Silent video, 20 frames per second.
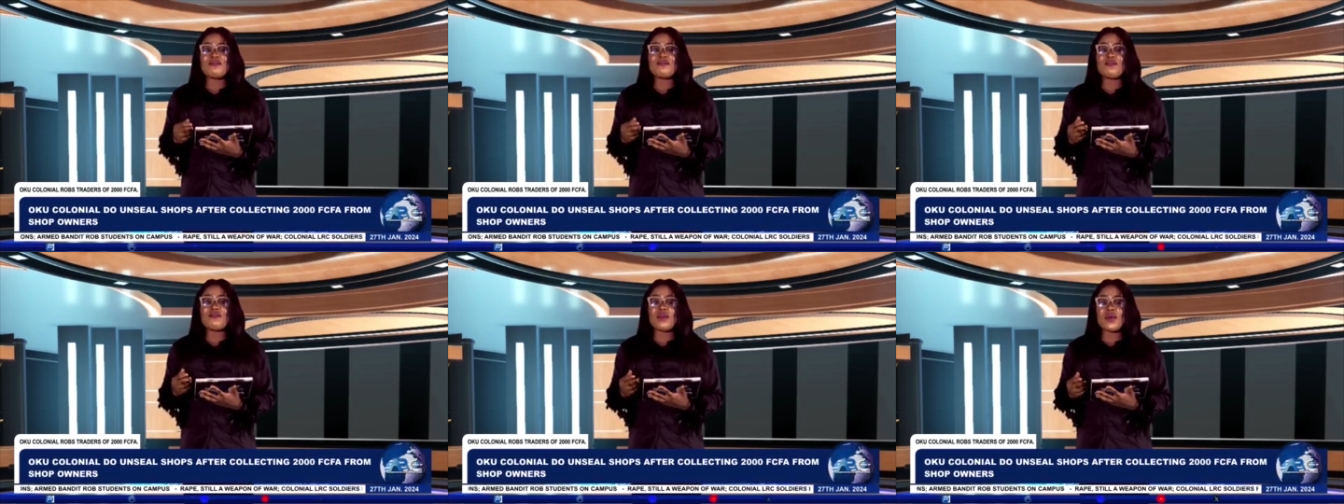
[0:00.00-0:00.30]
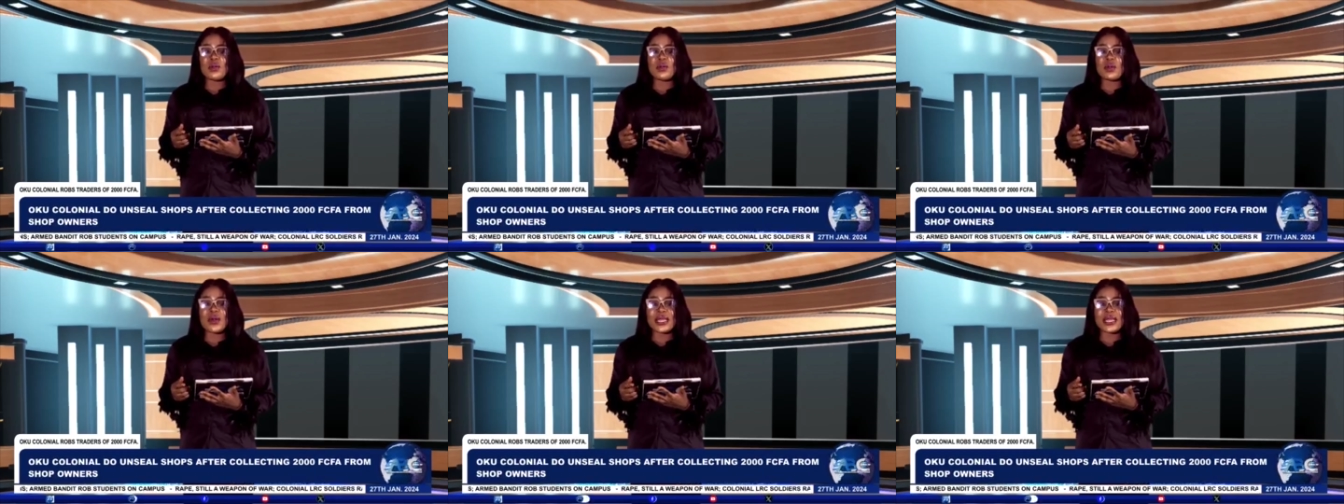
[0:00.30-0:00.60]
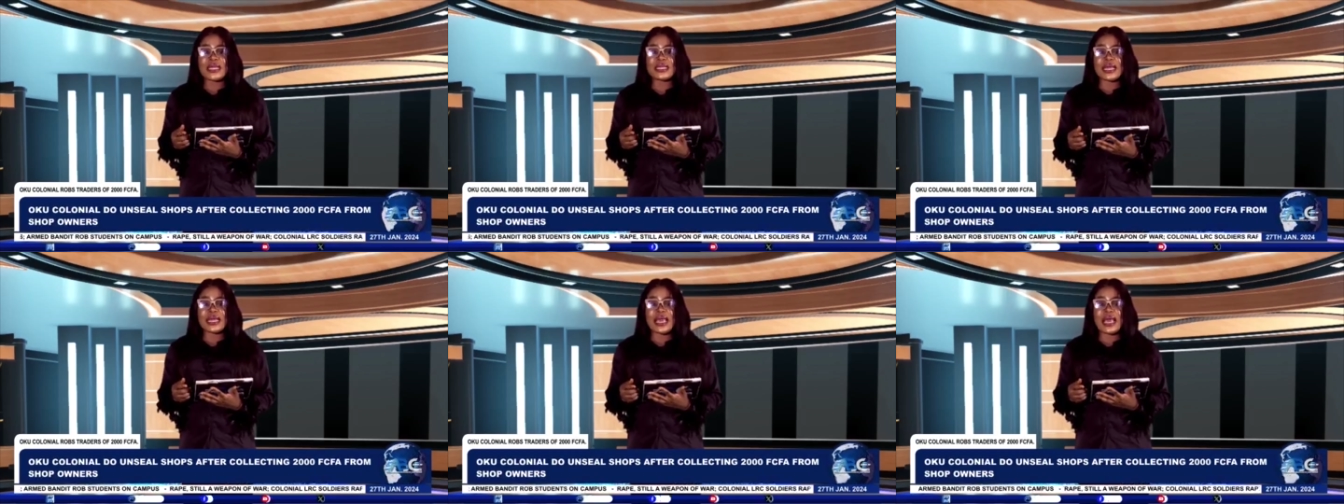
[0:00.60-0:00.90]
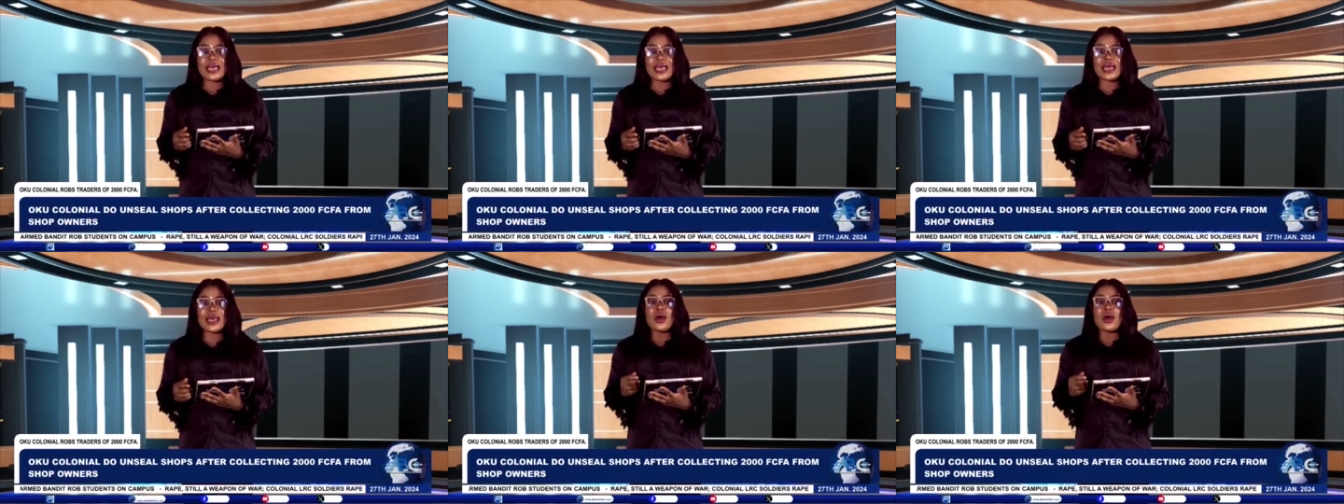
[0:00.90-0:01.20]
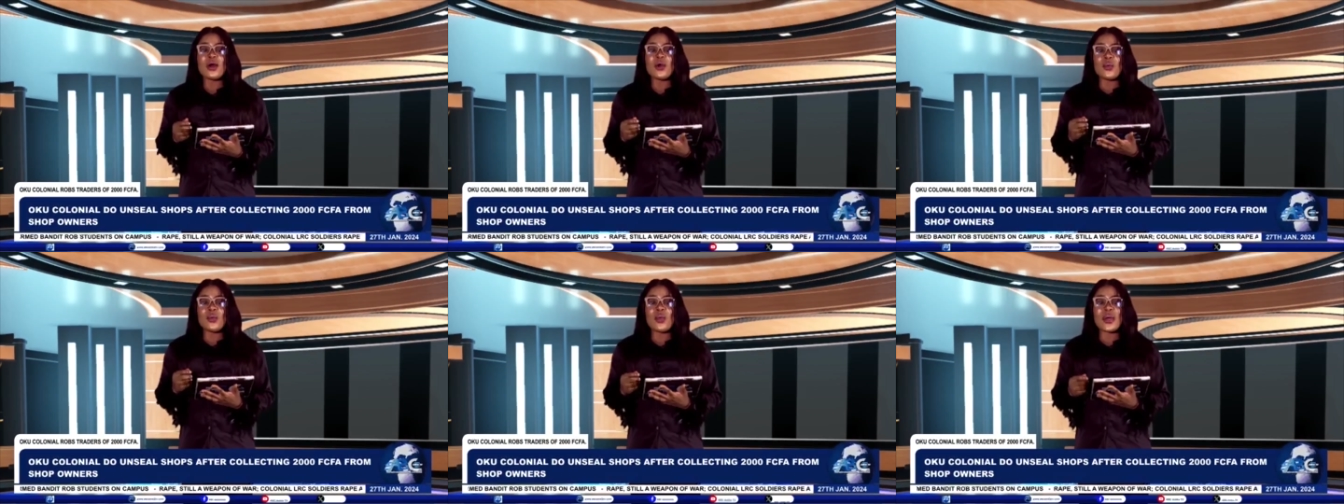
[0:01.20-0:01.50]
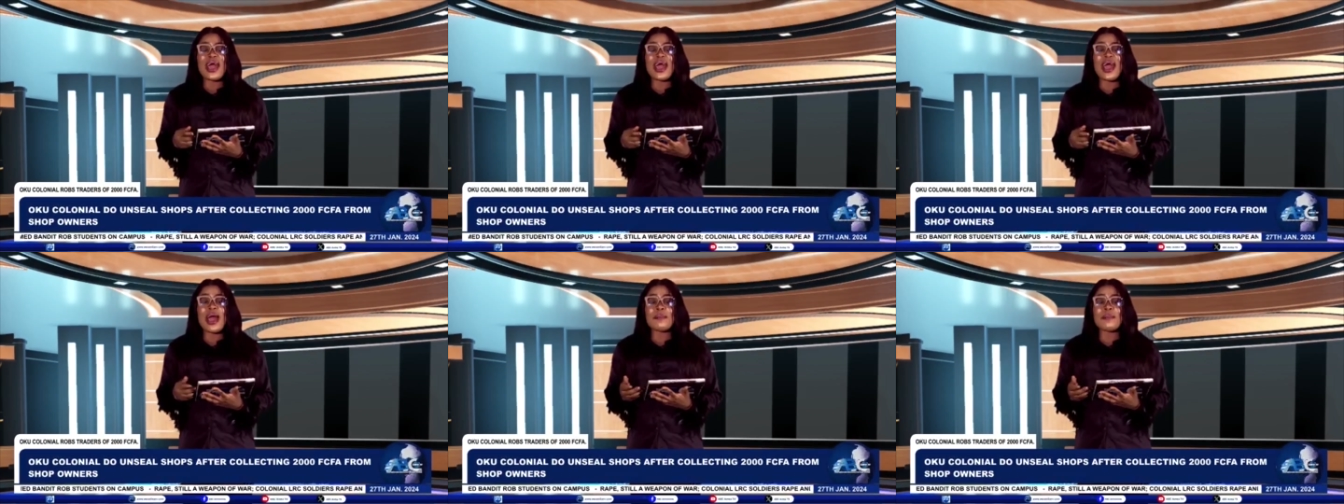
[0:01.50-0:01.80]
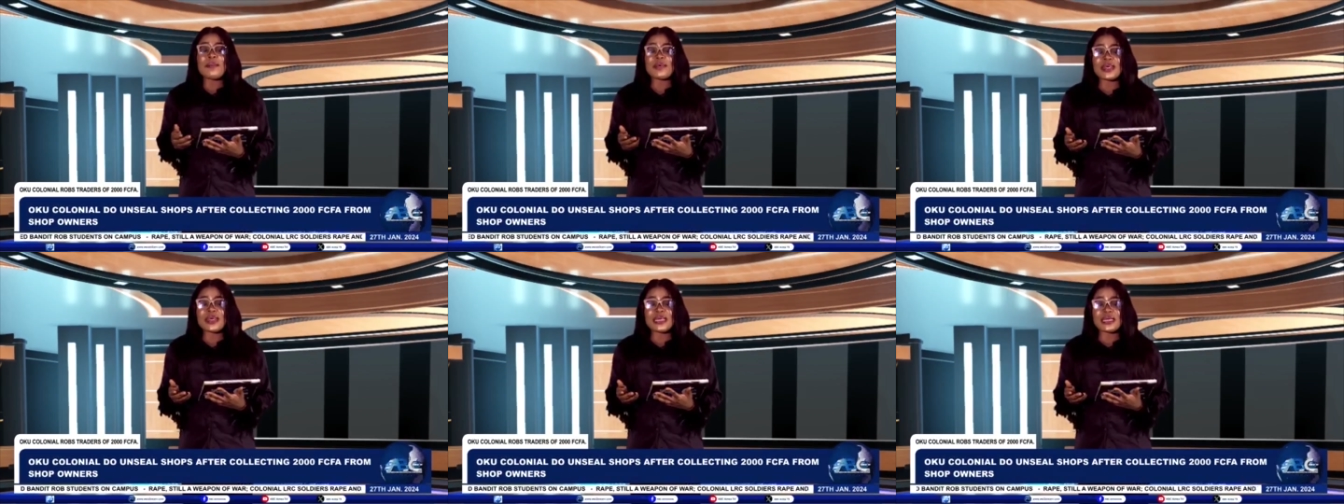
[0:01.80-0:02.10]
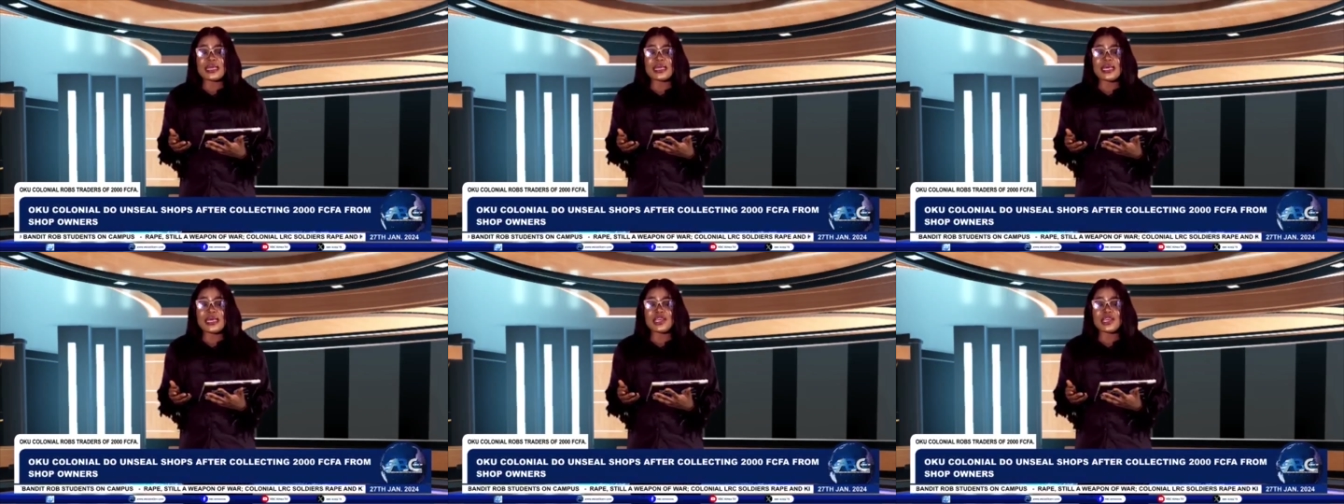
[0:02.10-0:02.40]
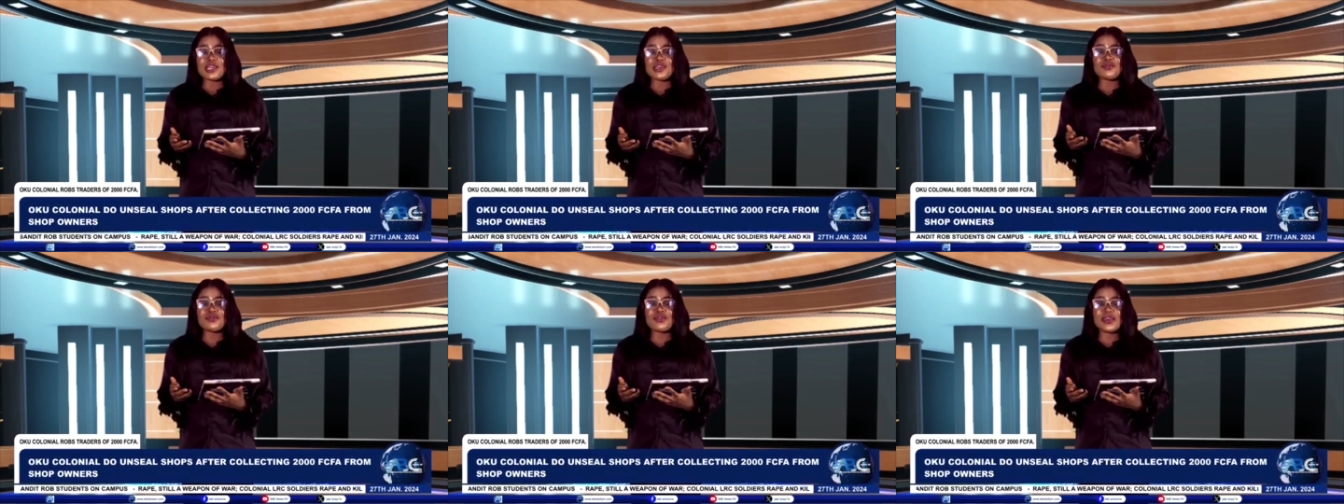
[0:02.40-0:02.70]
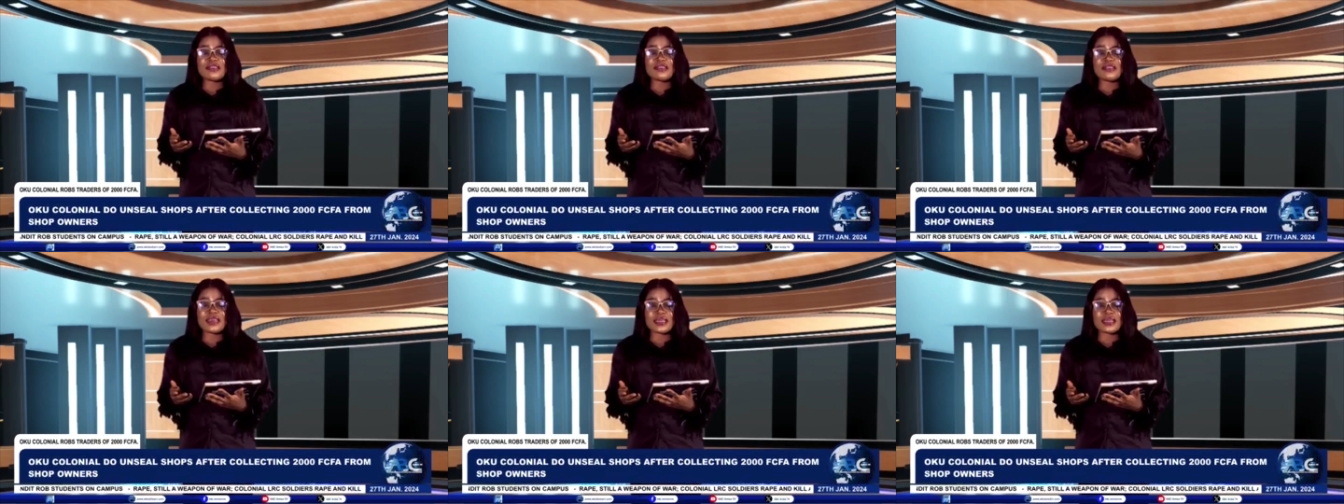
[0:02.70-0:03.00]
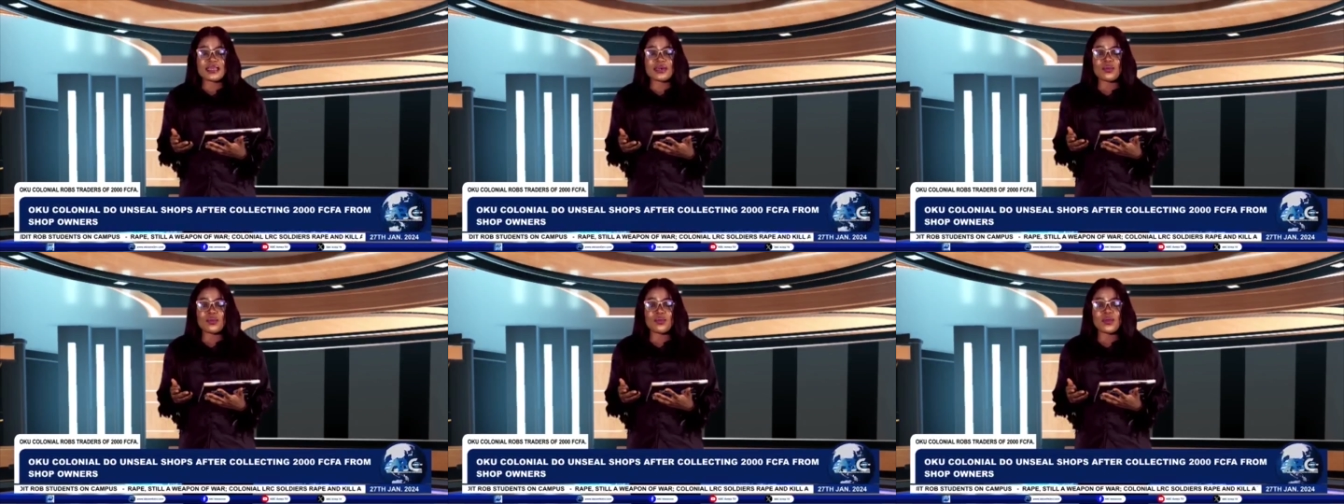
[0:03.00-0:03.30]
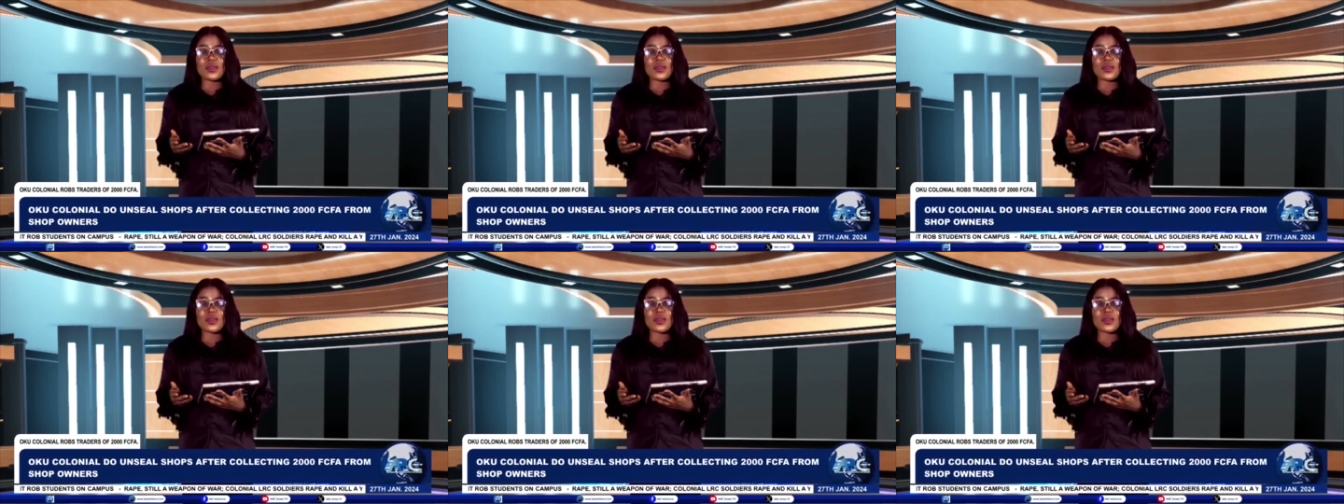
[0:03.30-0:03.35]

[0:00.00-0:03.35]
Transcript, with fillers: the following day were apparently greeted